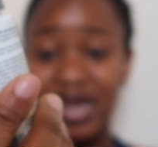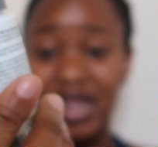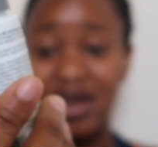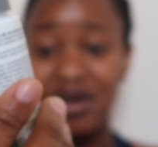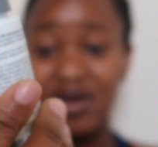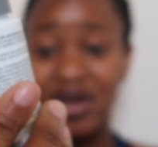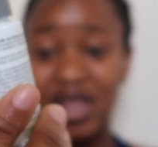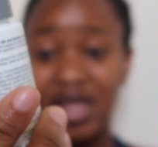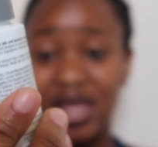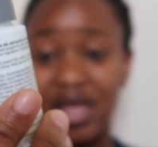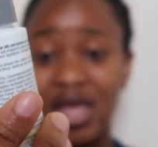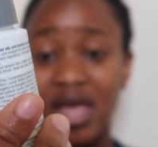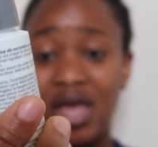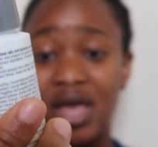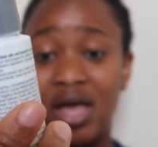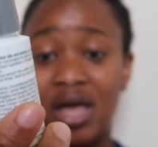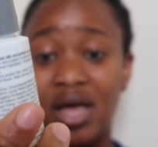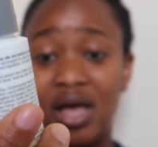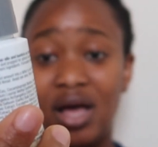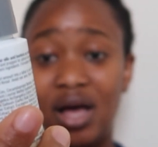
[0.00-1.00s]
clearing
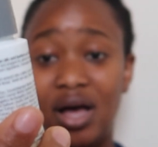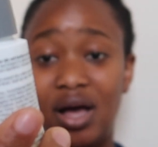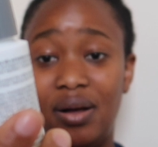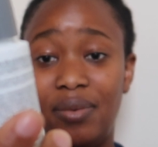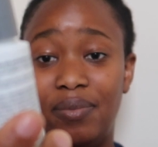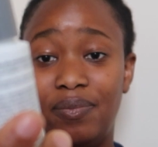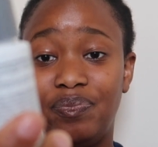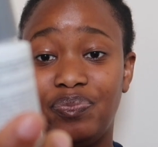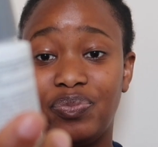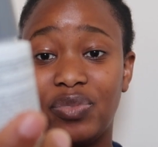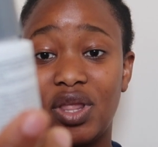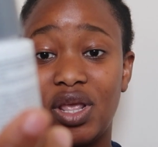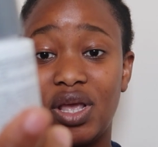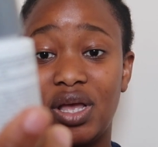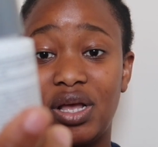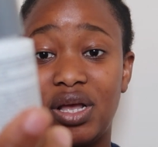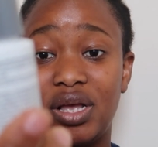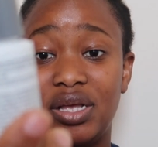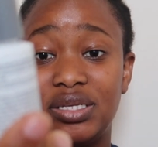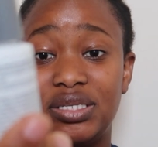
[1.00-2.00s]
um,
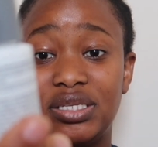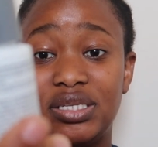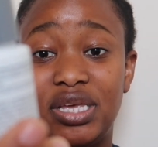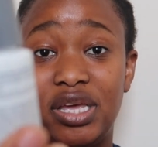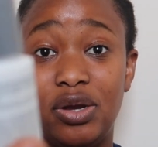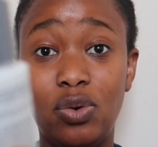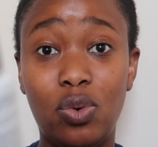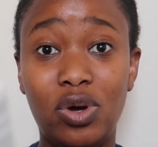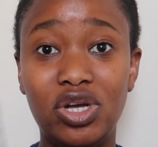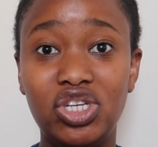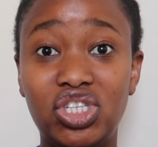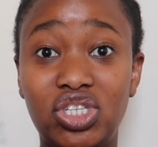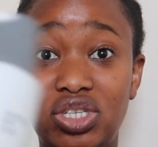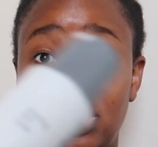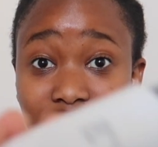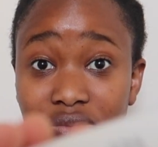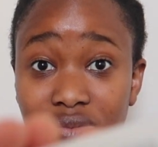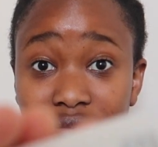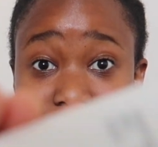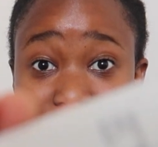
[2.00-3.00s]
skin wash
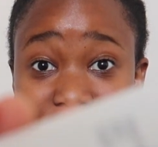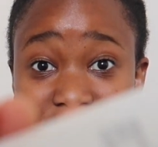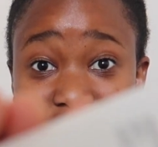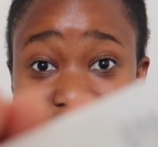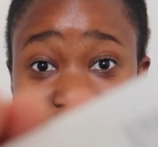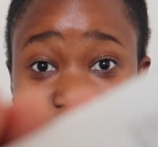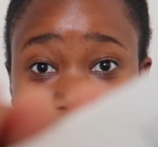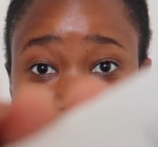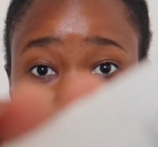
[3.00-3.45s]
this is